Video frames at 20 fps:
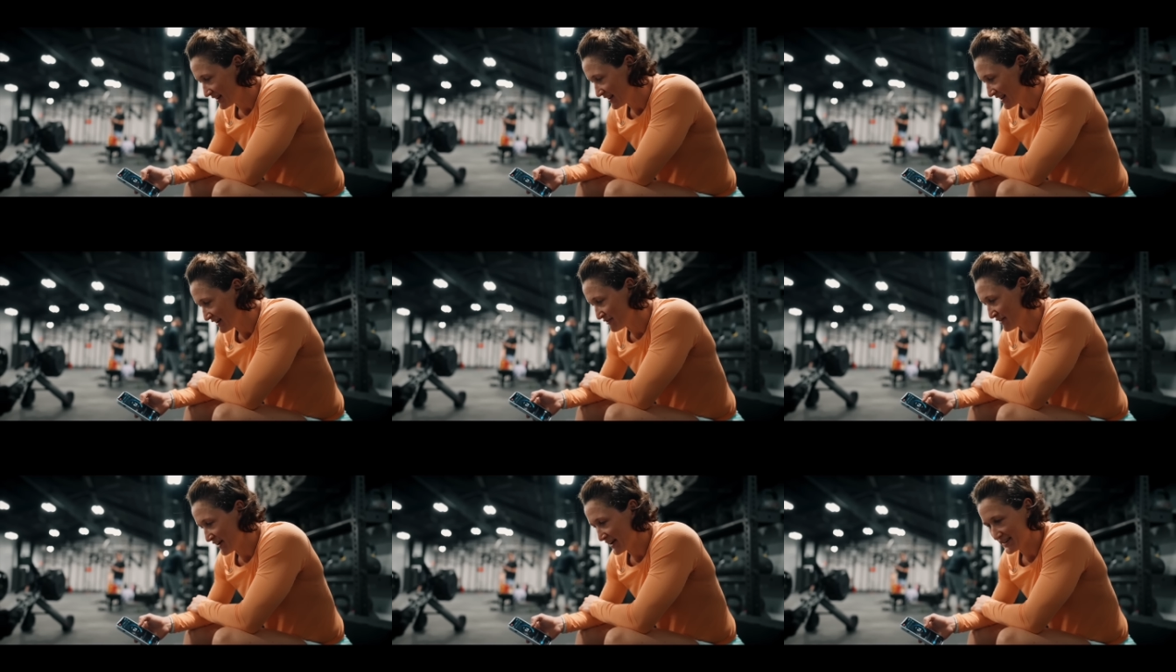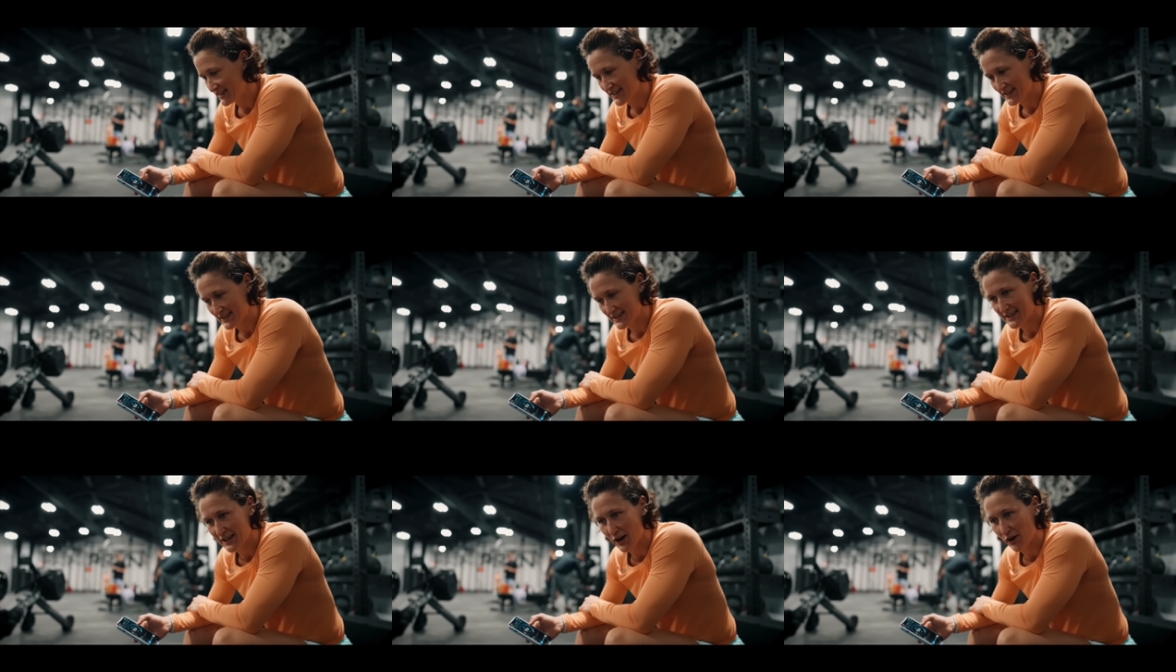event
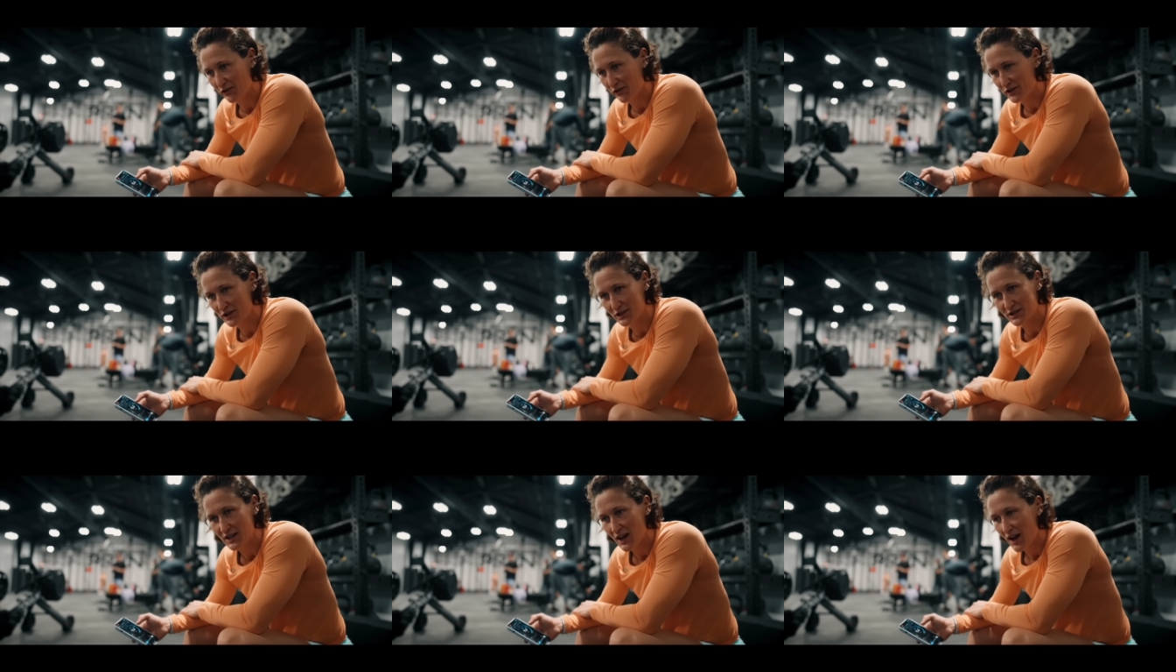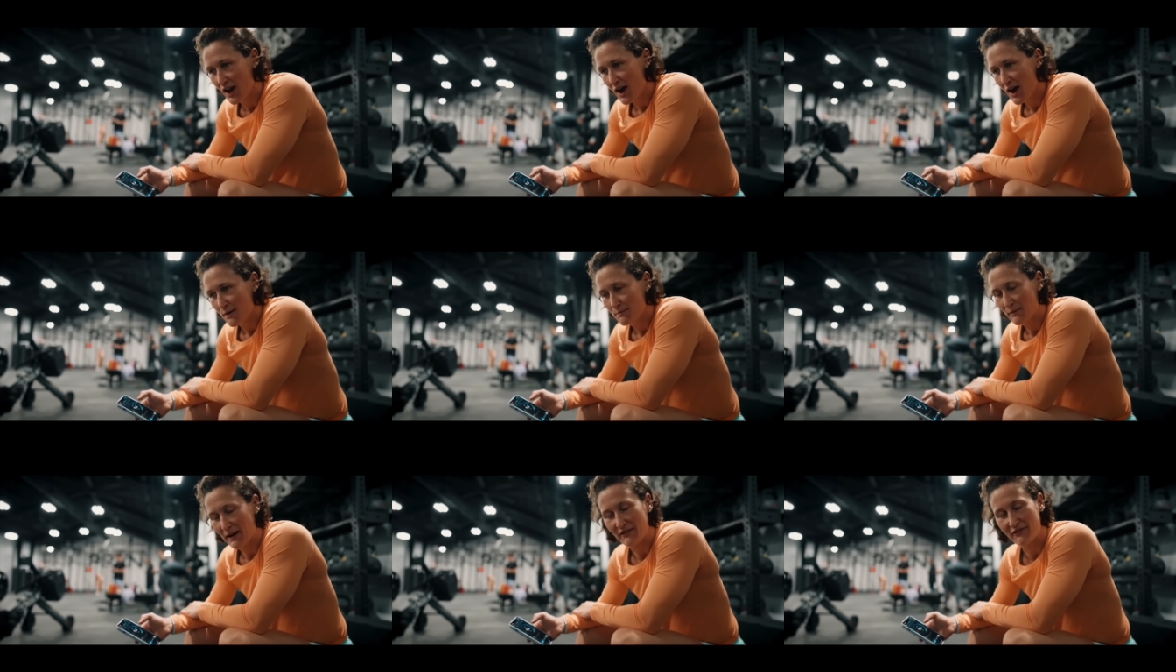itself, because
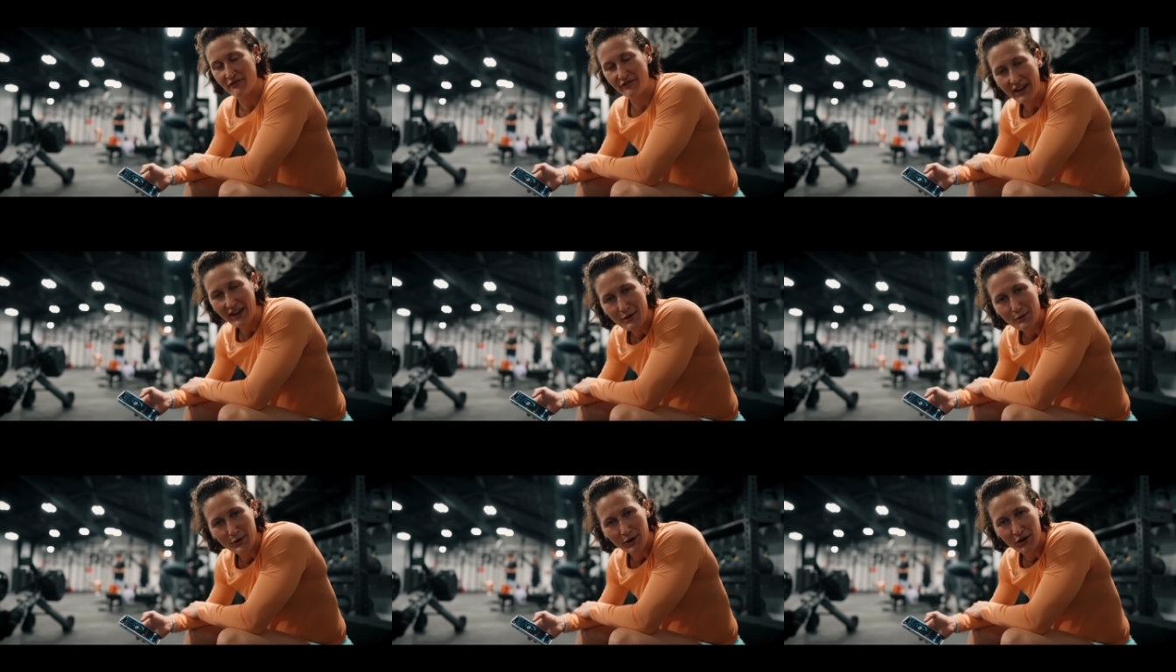my feet were